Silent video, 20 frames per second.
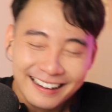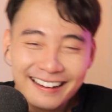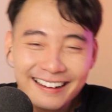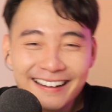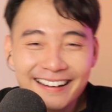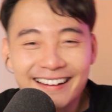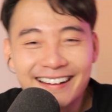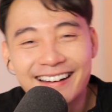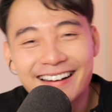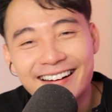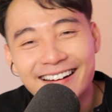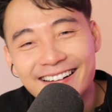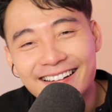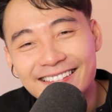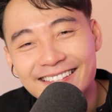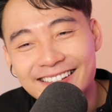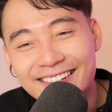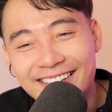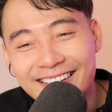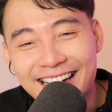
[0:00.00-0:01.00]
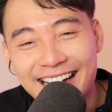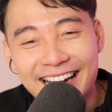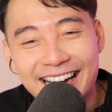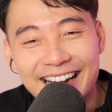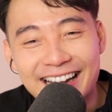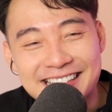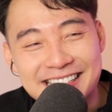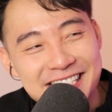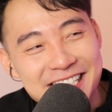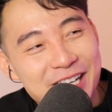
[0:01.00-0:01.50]
Oh, they'll cut
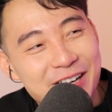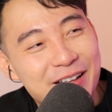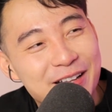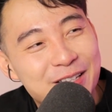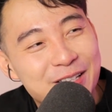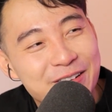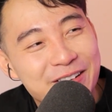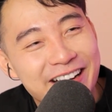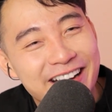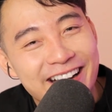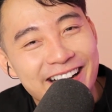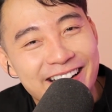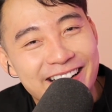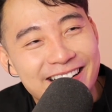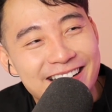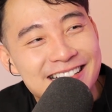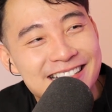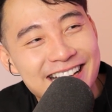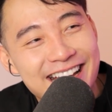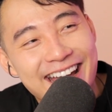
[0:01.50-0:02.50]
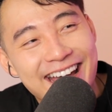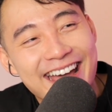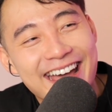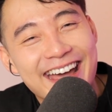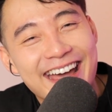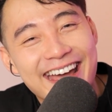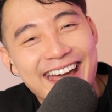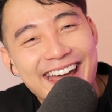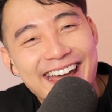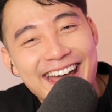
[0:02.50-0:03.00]
it. See you in 2 years.
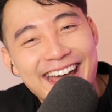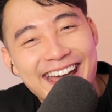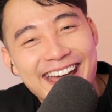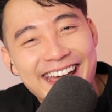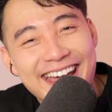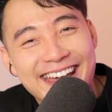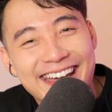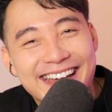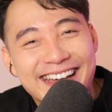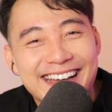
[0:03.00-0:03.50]
Hey!